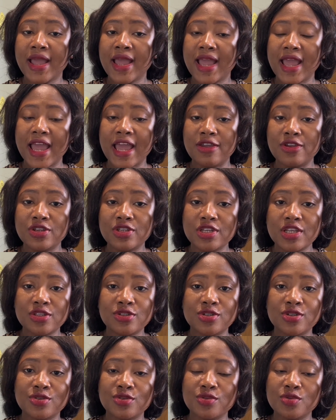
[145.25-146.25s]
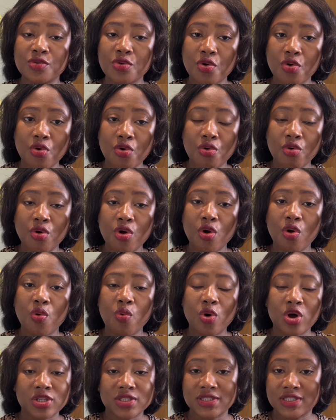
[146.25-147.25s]
and you need to know
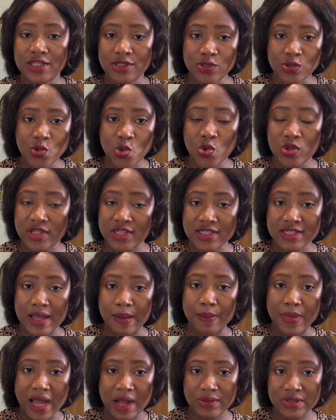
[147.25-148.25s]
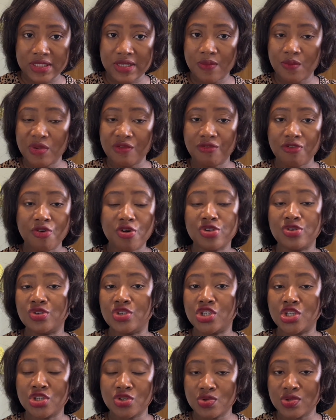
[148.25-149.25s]
what the school is about before you
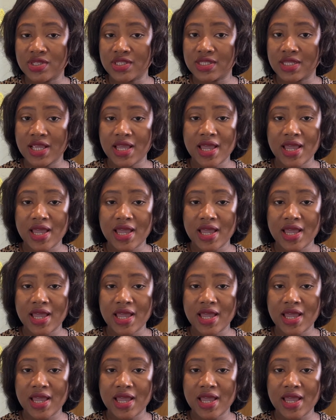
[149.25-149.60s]
choose